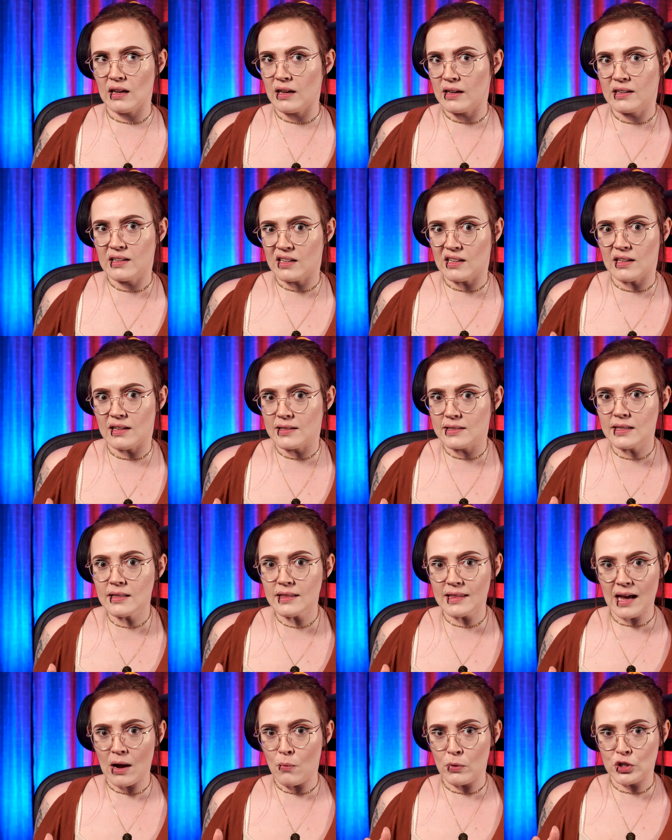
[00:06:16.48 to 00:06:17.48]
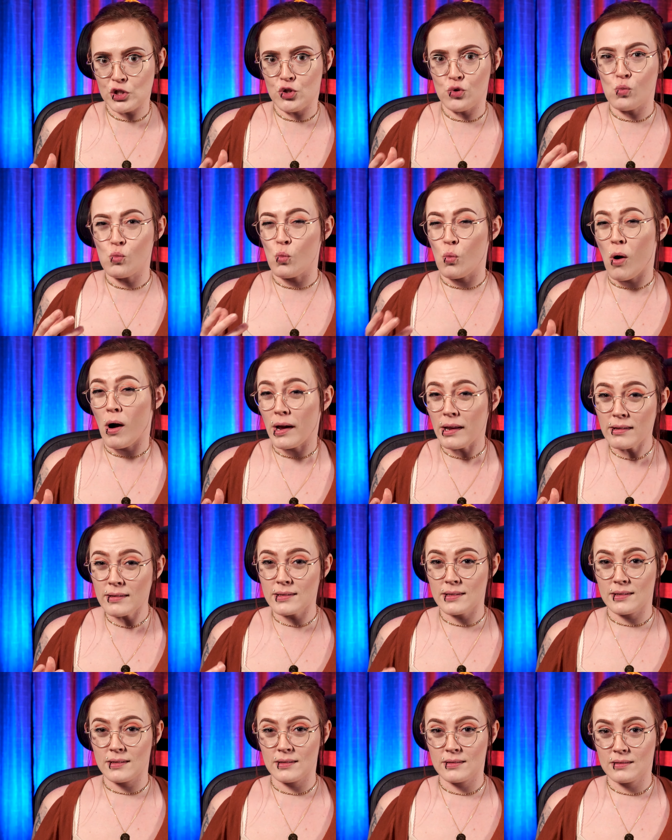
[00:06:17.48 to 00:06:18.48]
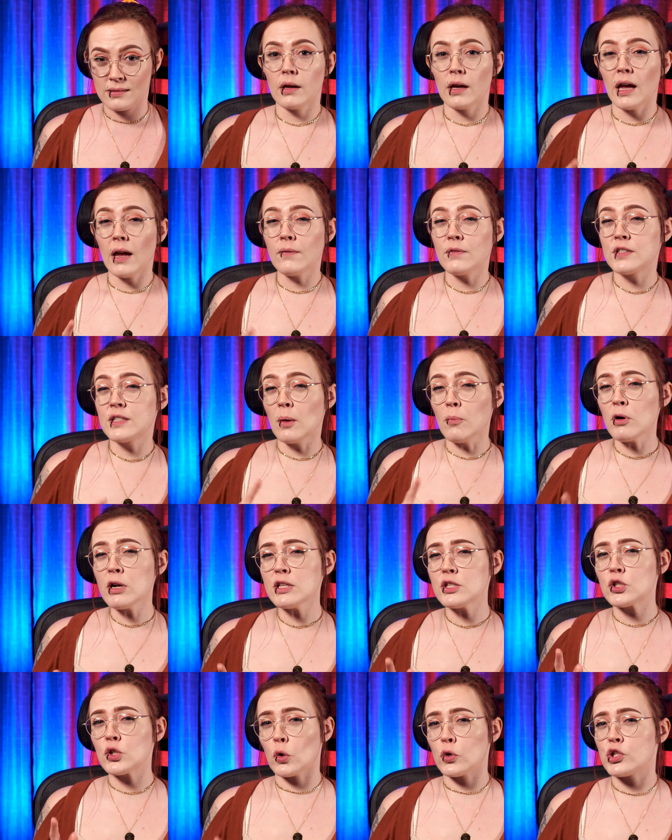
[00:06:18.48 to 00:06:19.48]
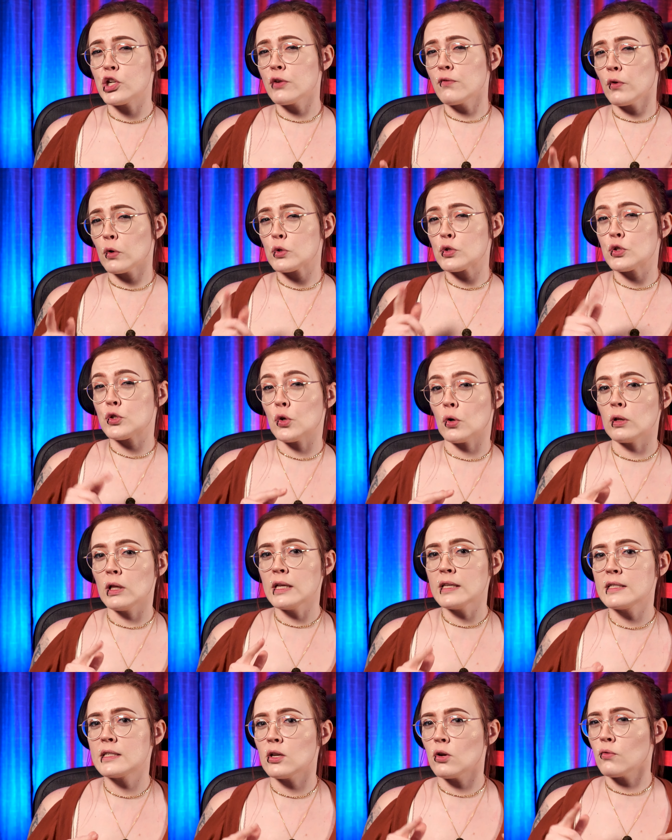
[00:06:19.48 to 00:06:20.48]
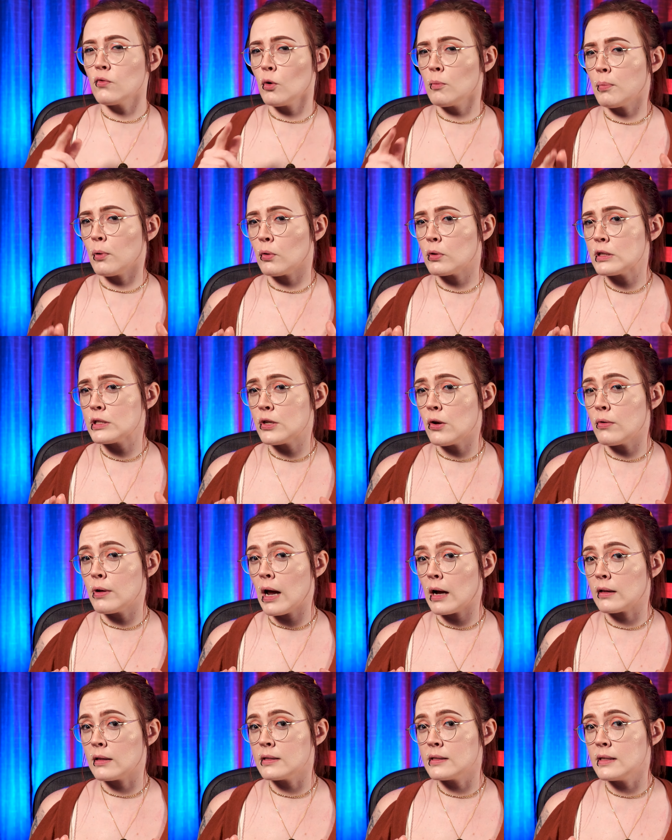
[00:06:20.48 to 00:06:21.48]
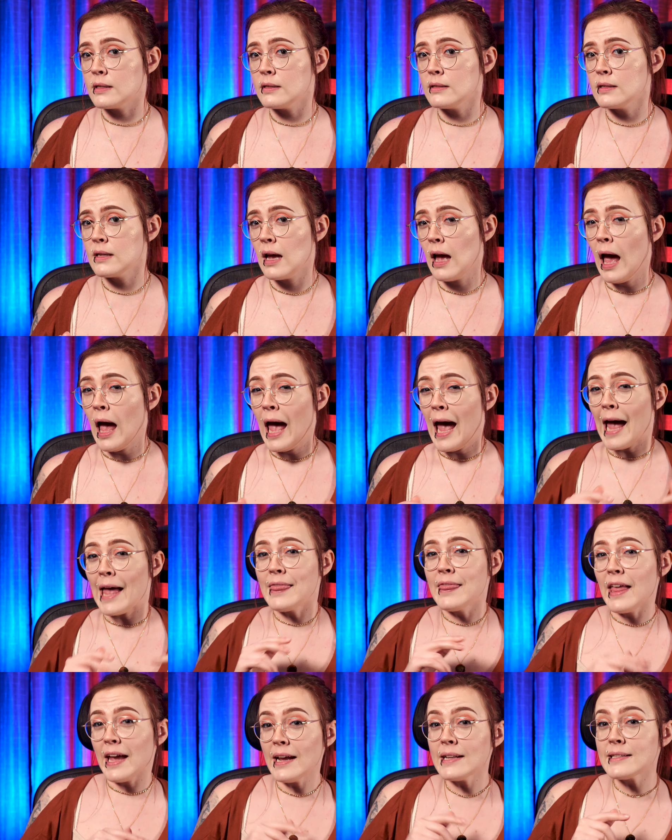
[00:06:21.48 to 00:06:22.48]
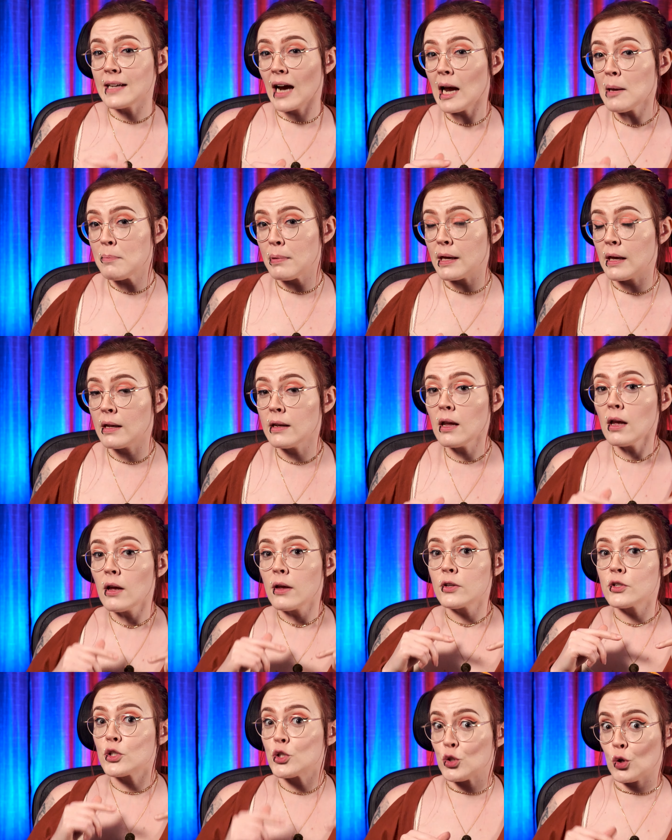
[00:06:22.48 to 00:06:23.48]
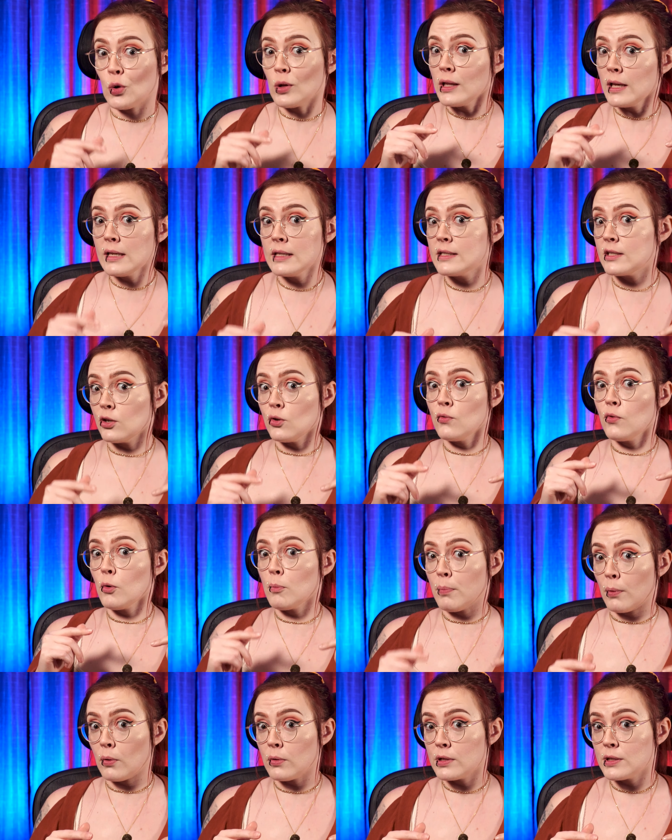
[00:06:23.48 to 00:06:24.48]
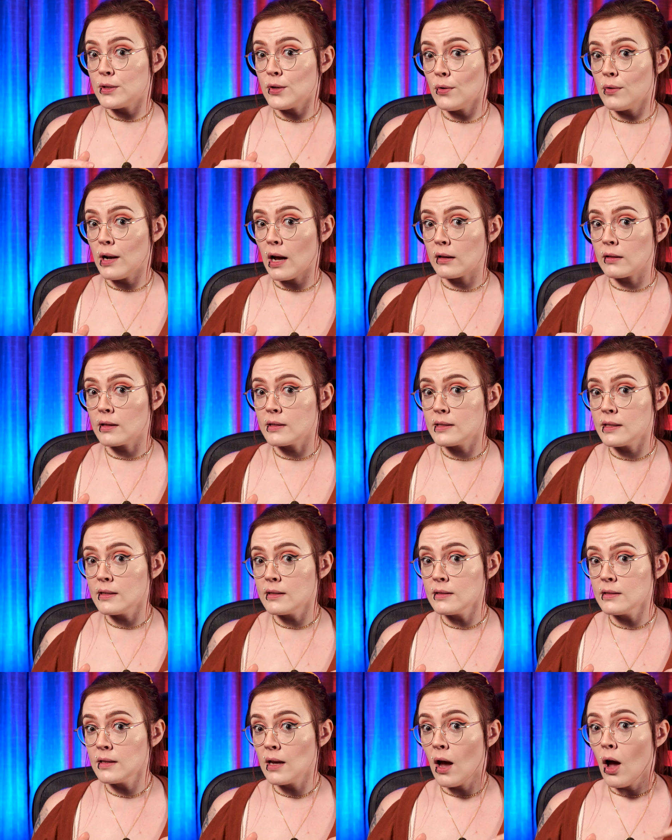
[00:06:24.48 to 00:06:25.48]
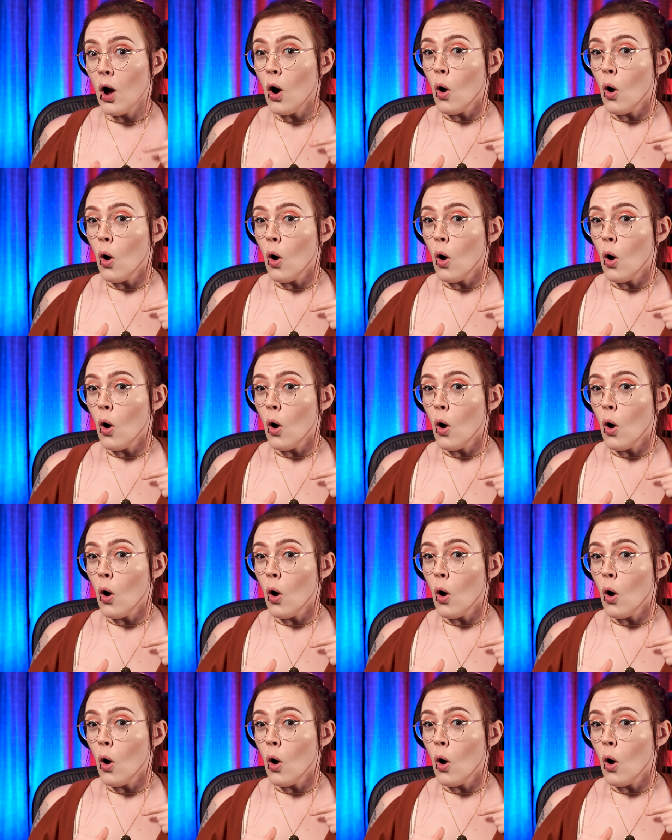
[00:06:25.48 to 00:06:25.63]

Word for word: And isn't that what you want? If someone is searching for sterling silver birthstone necklaces and they type in sterling silver birthstone necklaces,